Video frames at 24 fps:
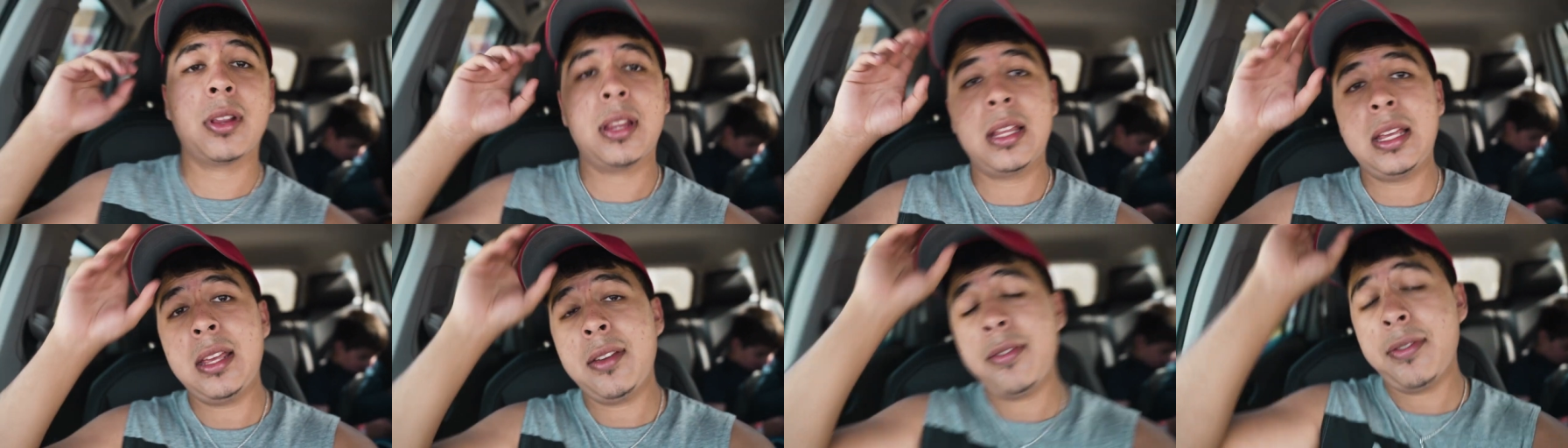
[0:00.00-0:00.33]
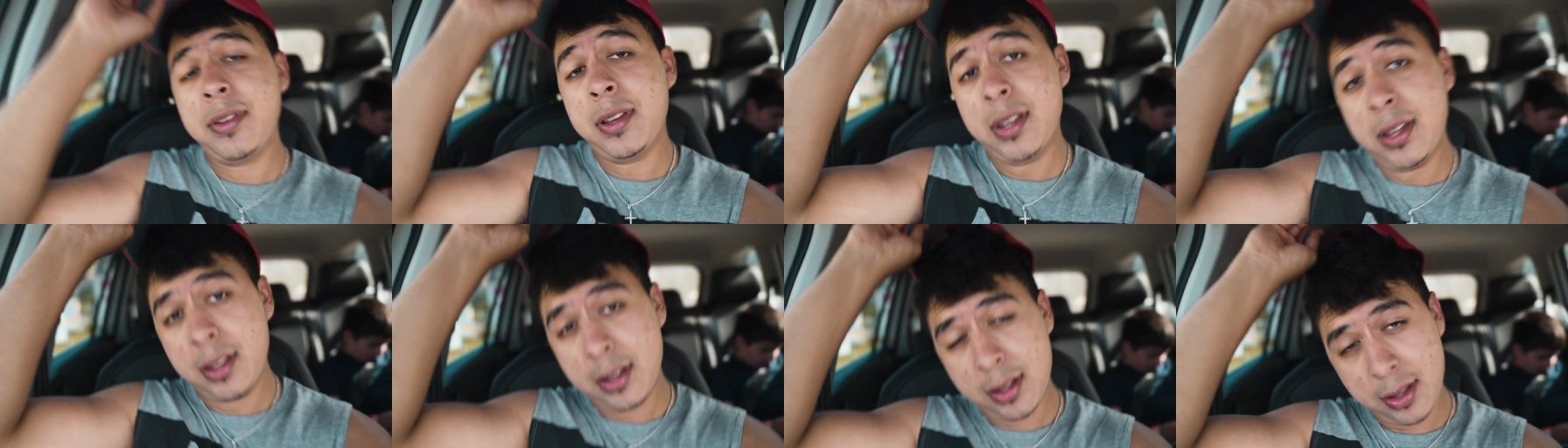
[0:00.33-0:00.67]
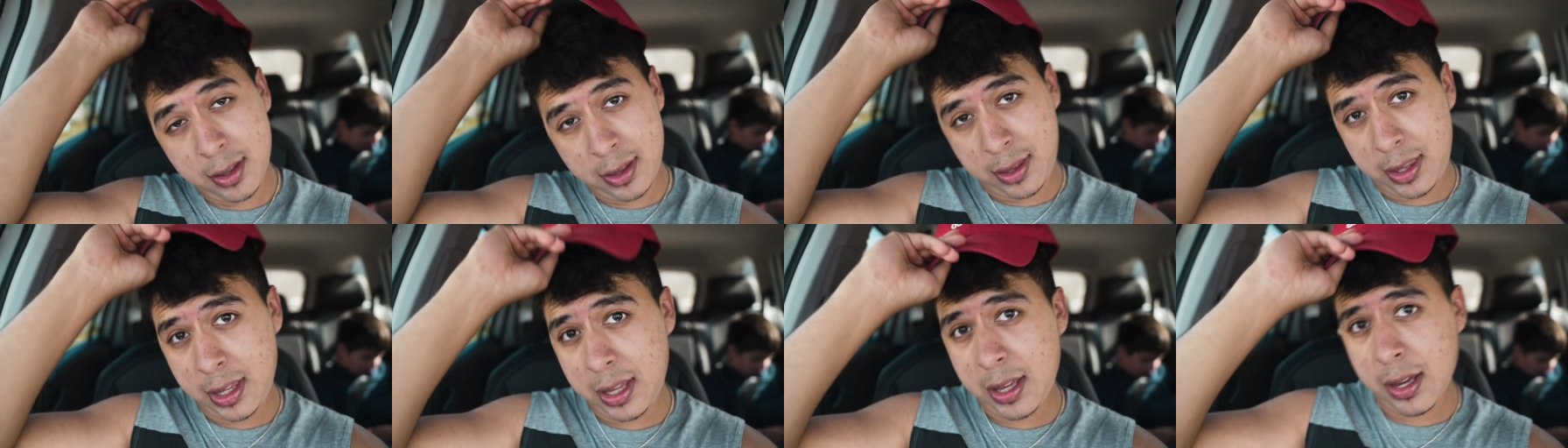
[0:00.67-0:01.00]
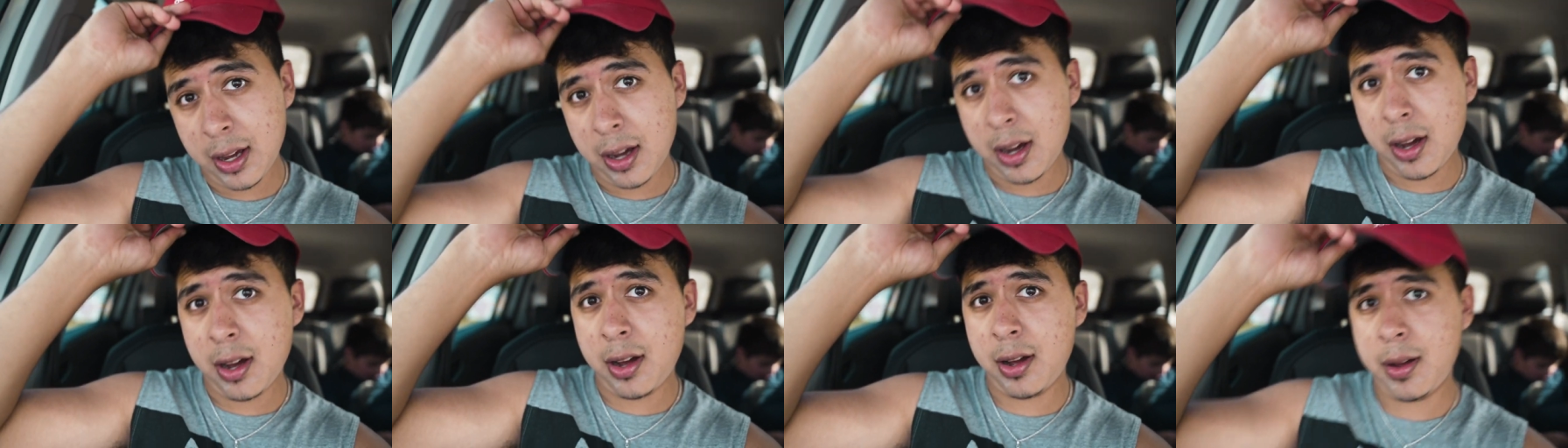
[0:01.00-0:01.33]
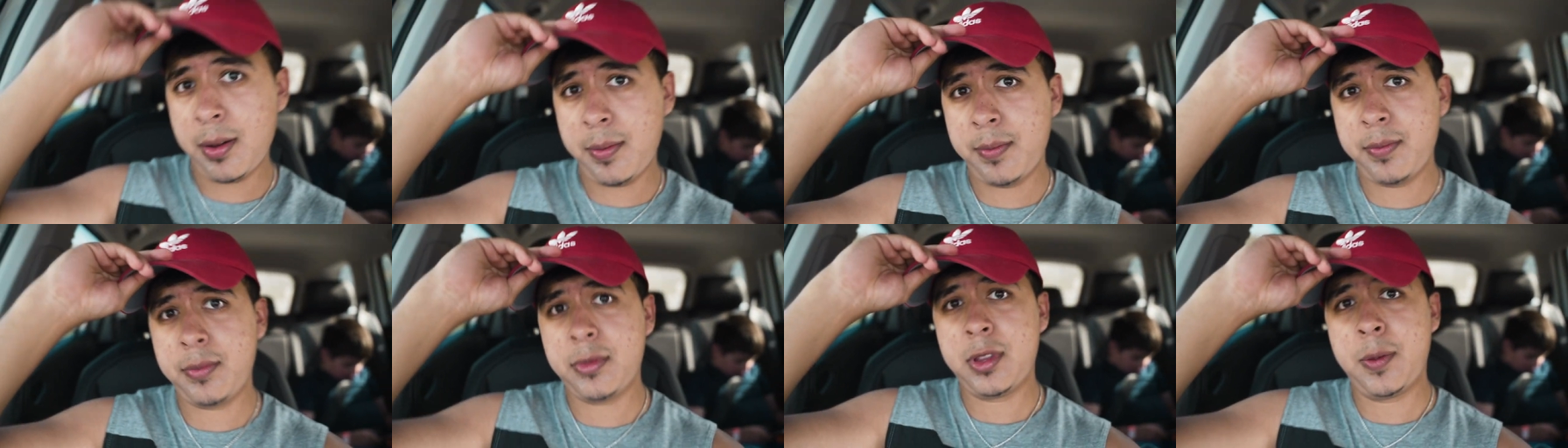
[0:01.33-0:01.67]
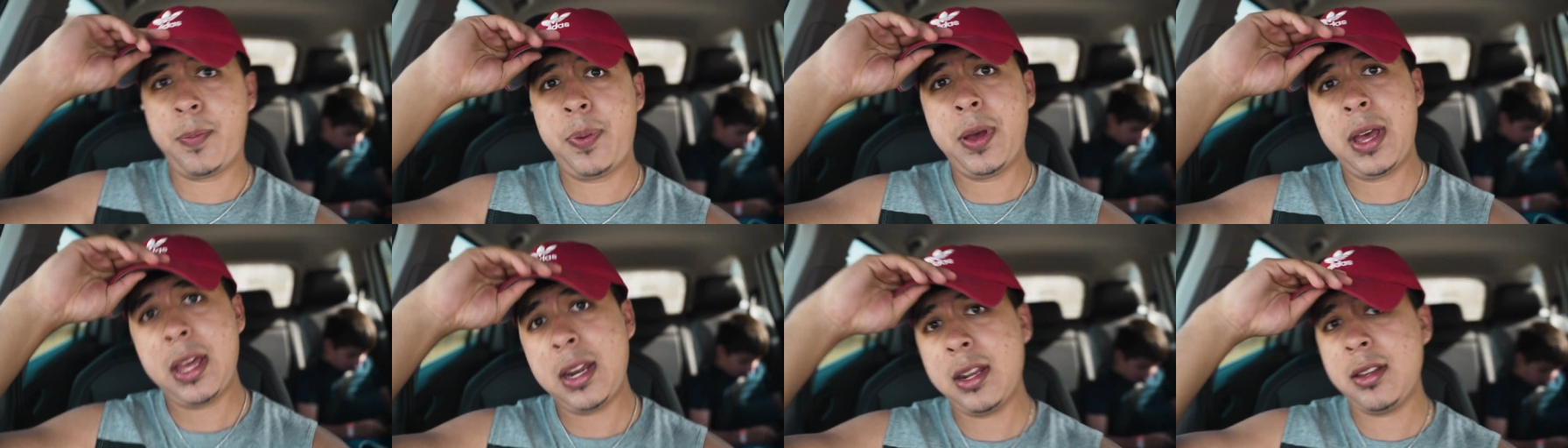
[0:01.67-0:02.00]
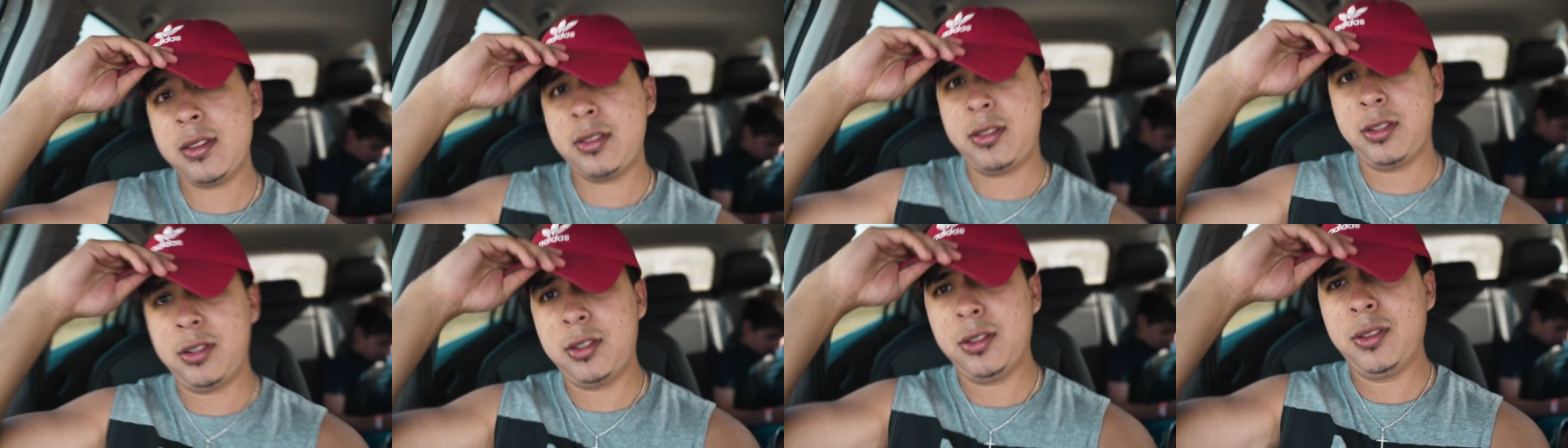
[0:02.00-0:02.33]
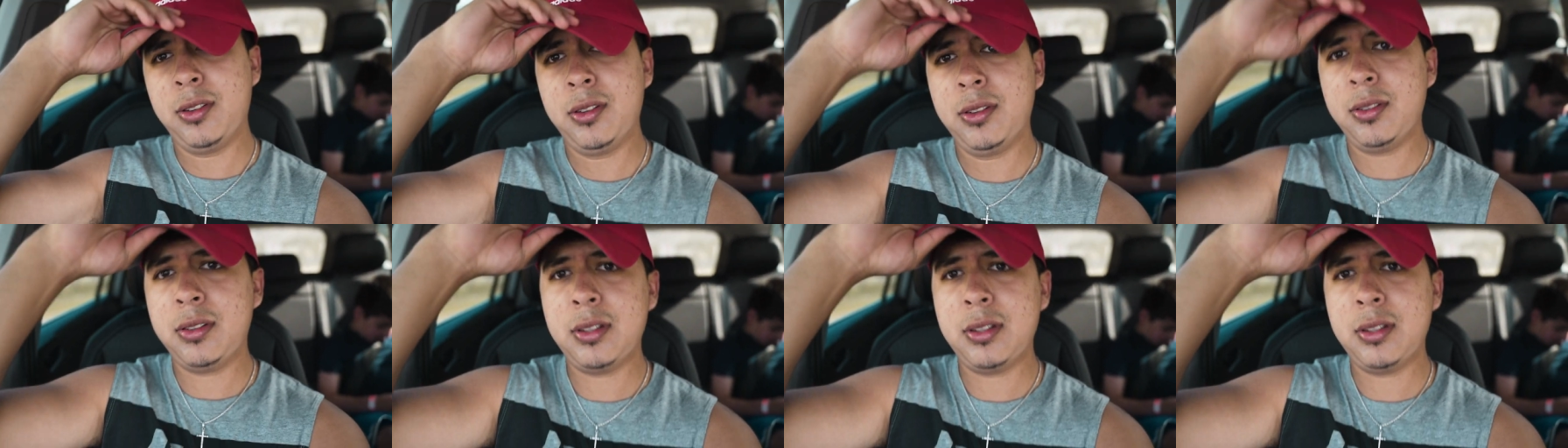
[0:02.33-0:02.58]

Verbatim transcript: leaving the um, the petting zoo.